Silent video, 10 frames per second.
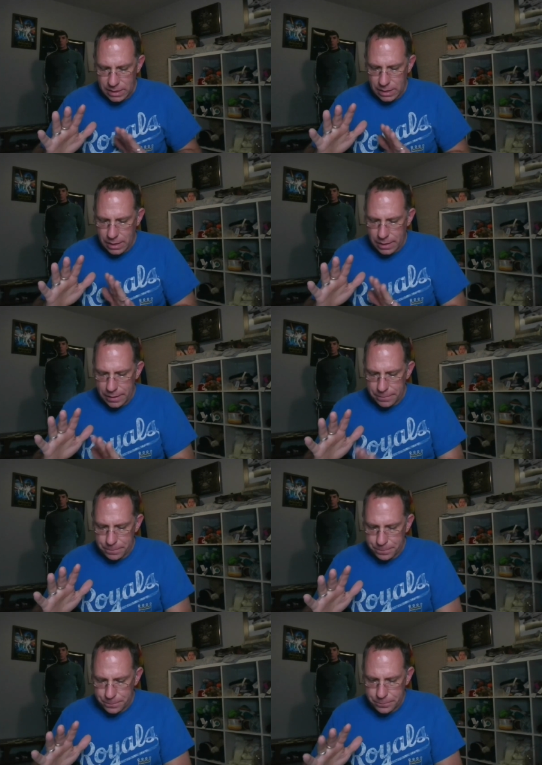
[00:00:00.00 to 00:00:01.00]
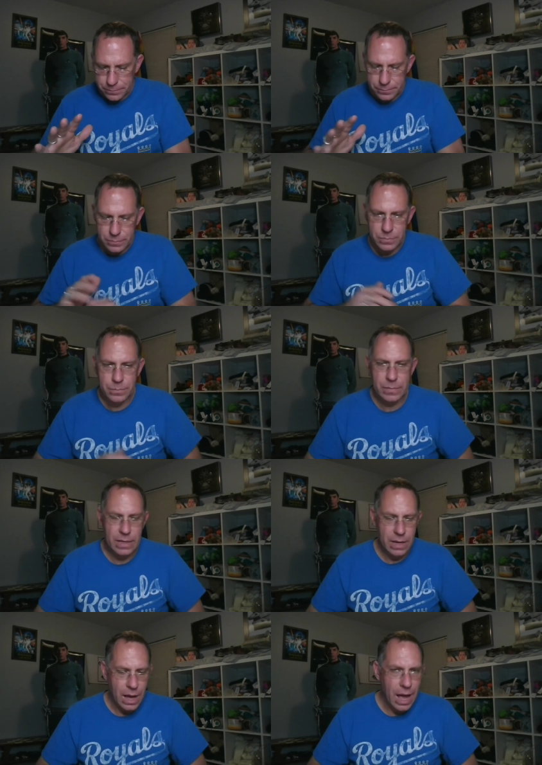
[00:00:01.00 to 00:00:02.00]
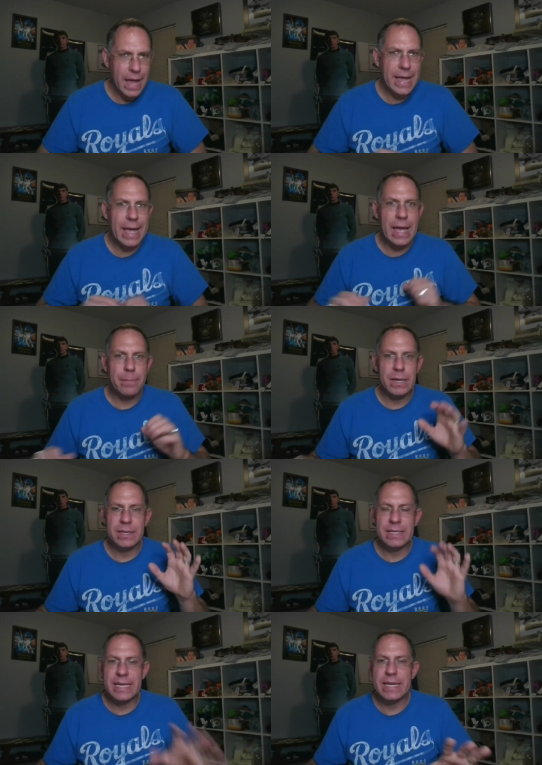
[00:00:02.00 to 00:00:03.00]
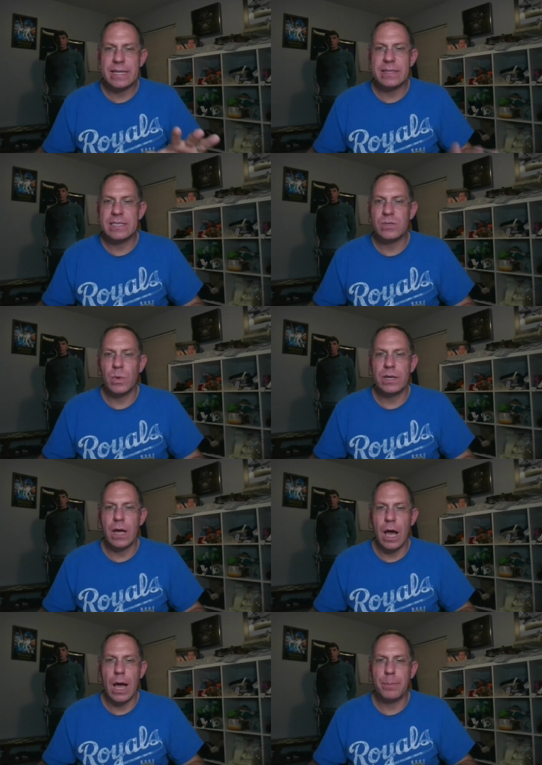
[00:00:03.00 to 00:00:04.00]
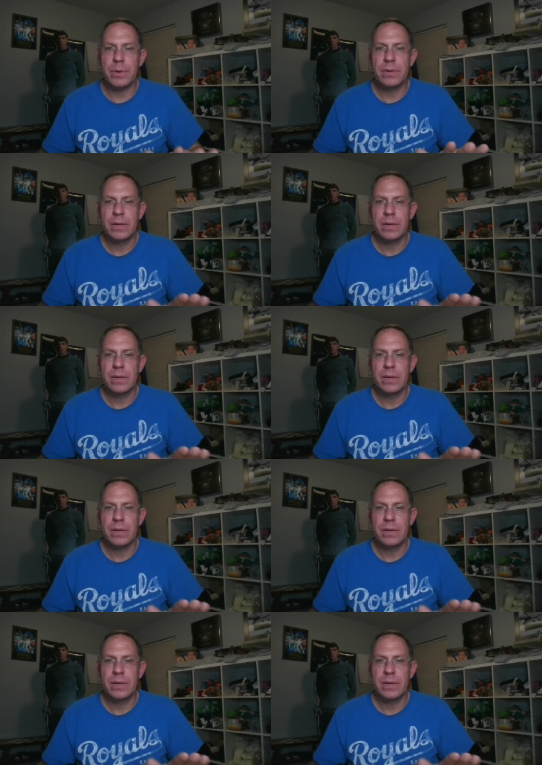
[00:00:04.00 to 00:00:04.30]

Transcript: I am knitting this one up.